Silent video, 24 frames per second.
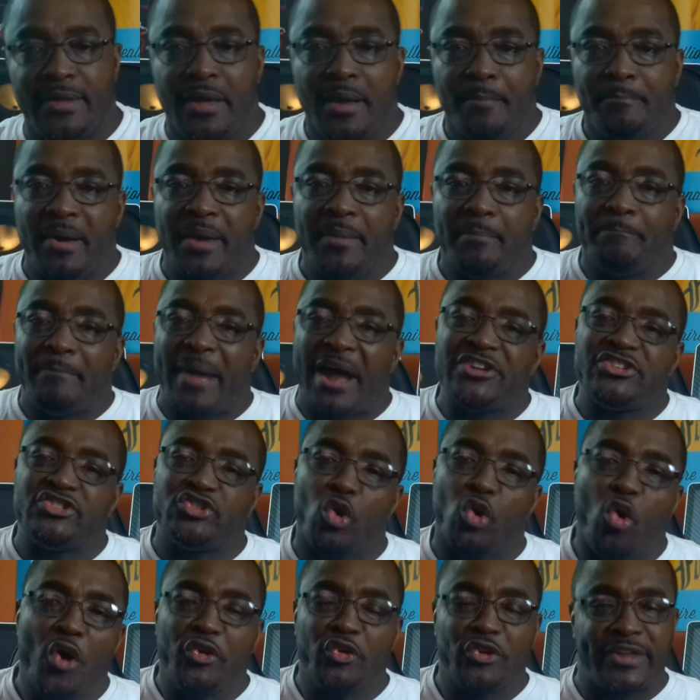But my
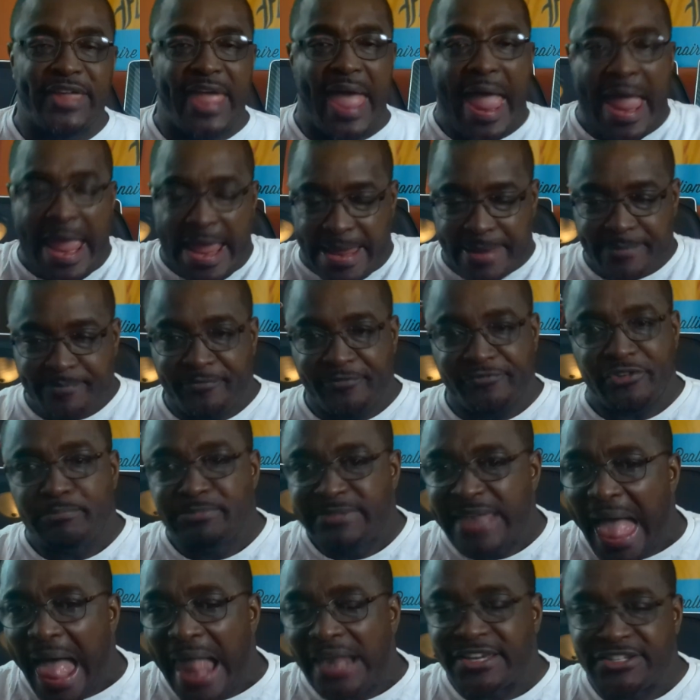daughter came from
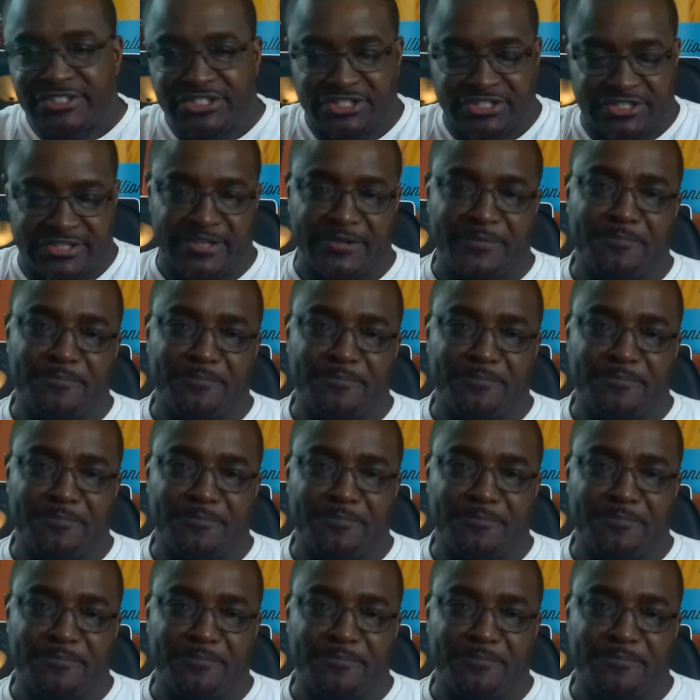Dallas.